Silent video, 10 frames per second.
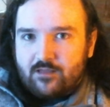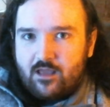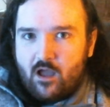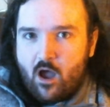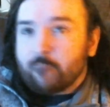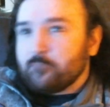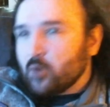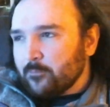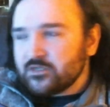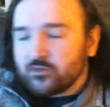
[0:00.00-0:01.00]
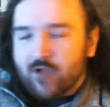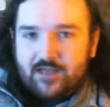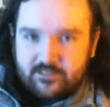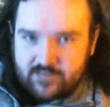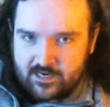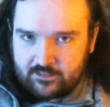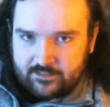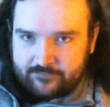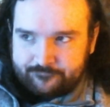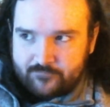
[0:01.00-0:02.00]
on purpose or
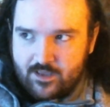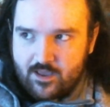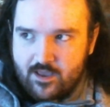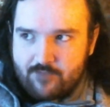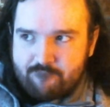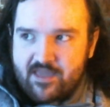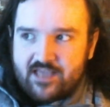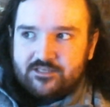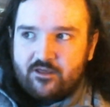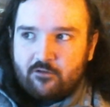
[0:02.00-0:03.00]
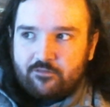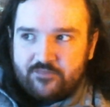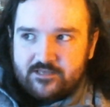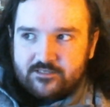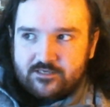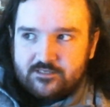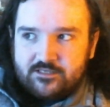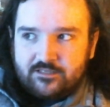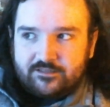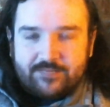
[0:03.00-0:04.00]
accidentally, makes their thesis
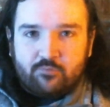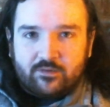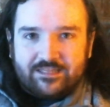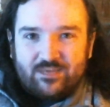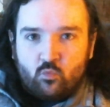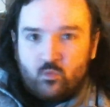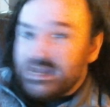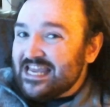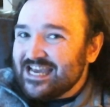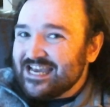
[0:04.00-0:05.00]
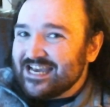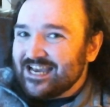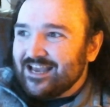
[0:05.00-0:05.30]
deliberately weak,